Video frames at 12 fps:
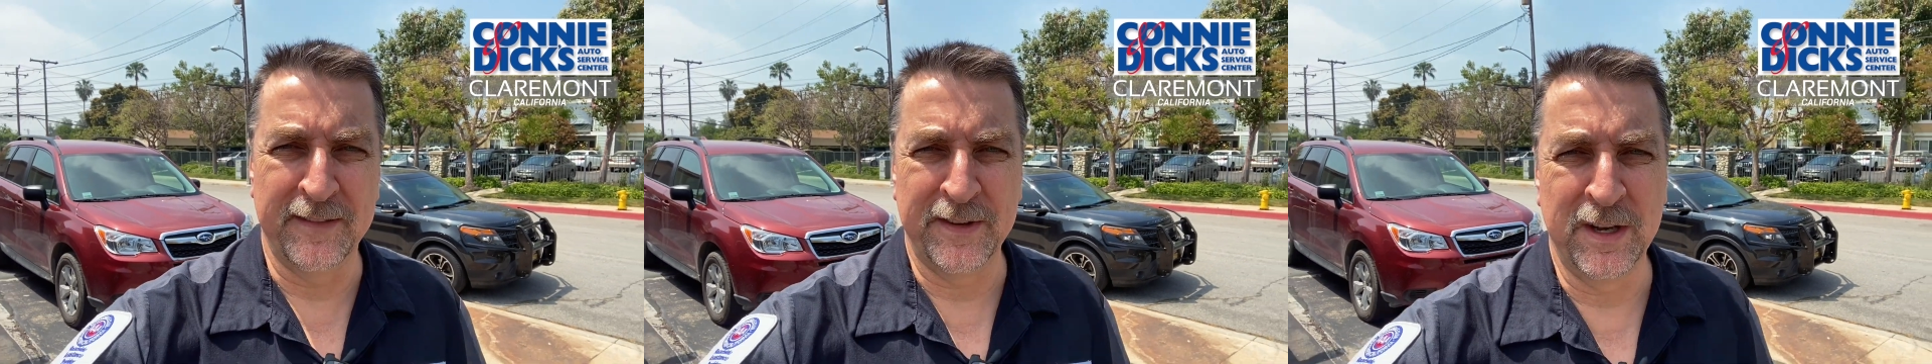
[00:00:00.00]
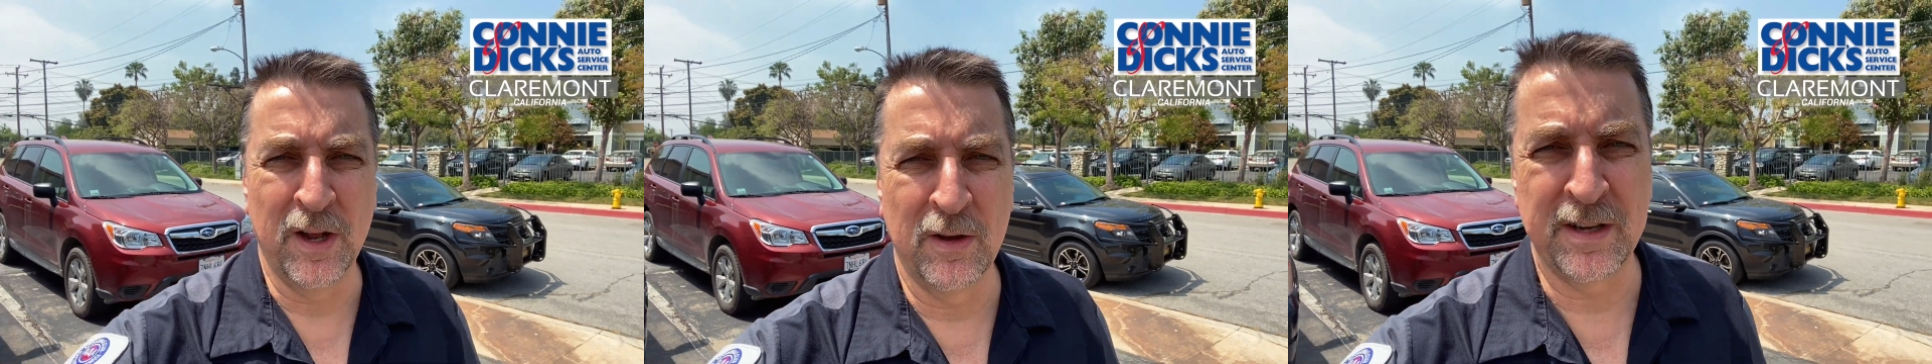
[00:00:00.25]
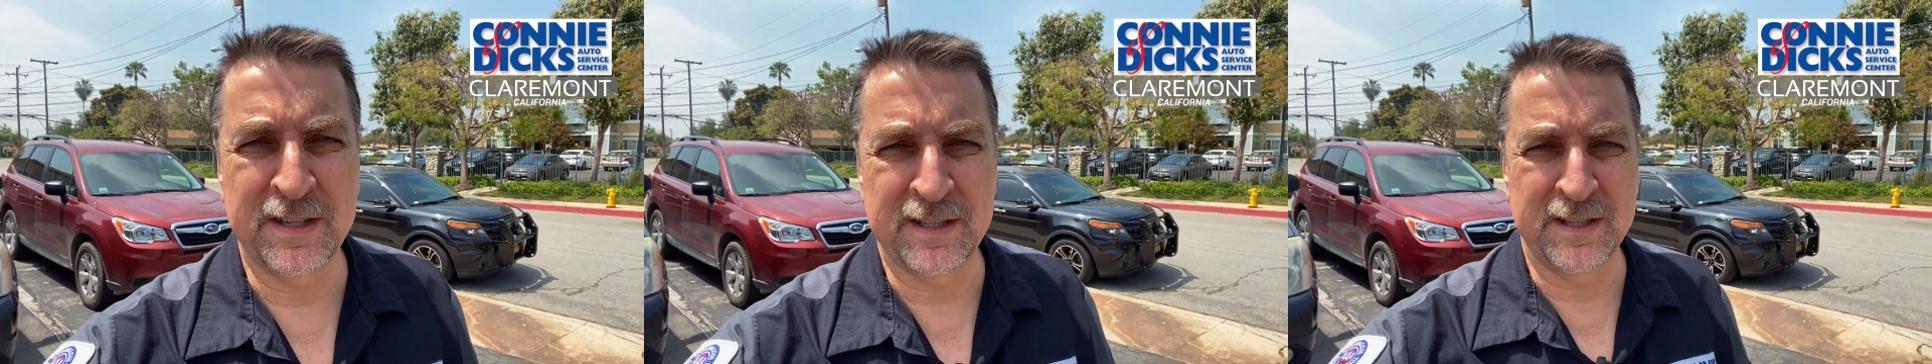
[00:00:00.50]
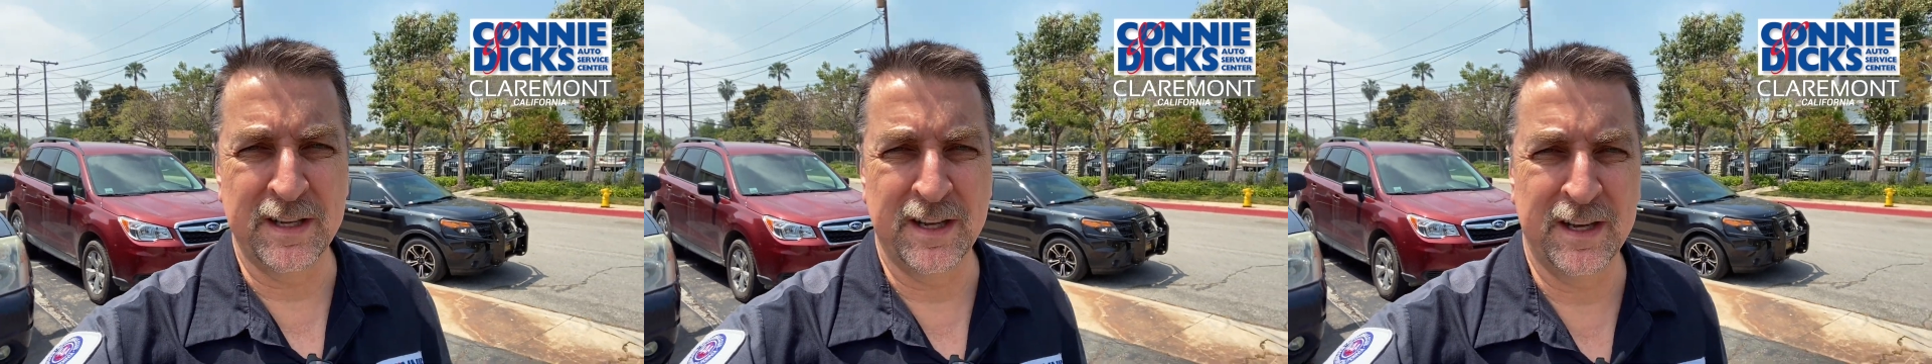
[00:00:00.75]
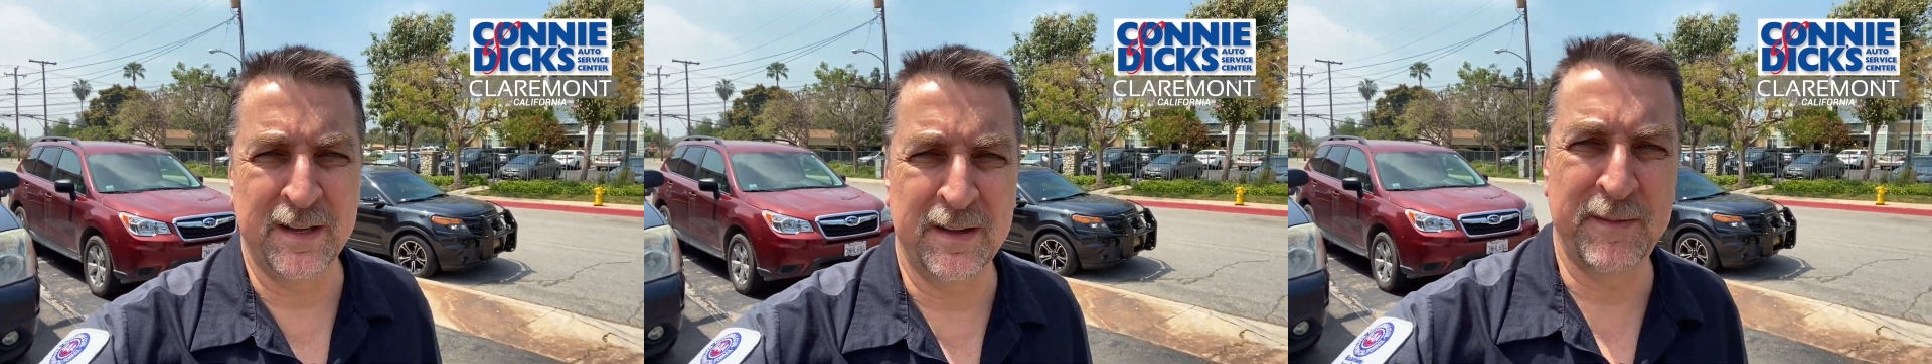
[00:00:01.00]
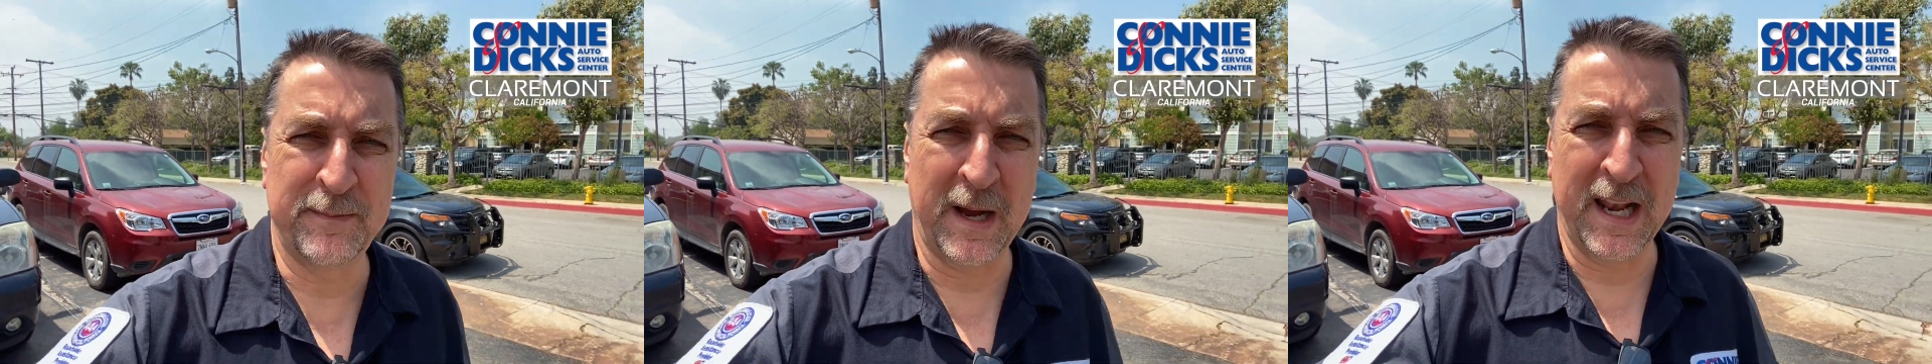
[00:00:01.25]
If you noticed
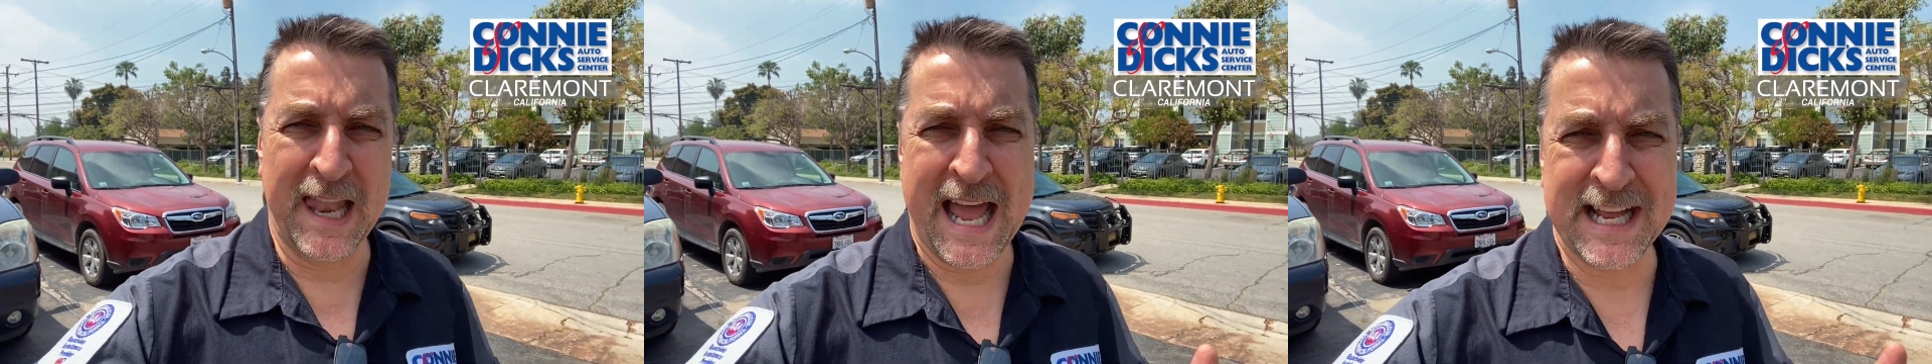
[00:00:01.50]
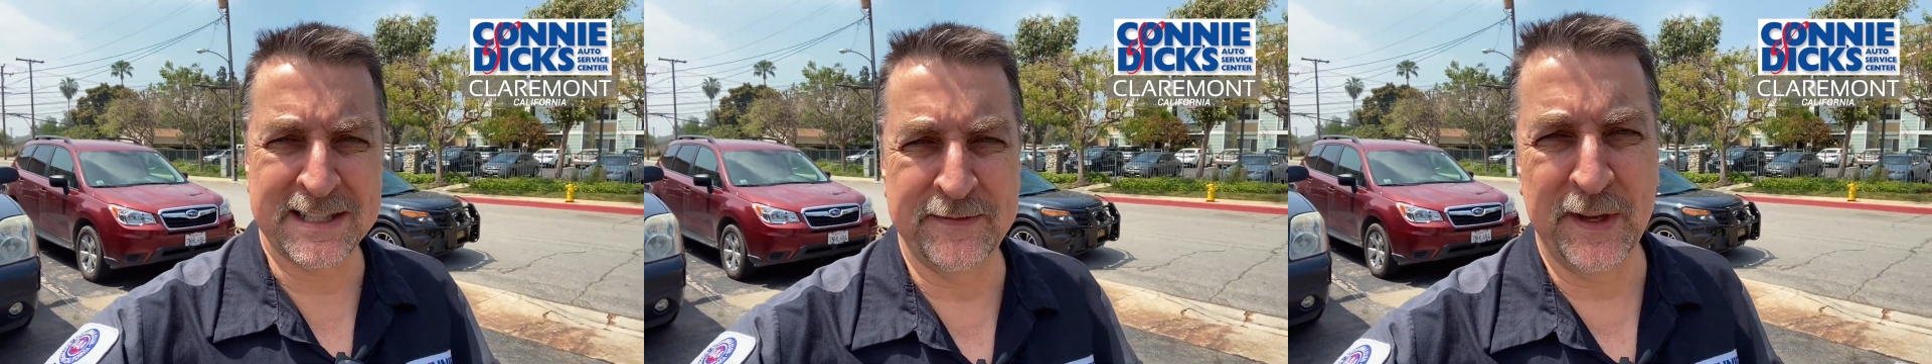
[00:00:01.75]
my last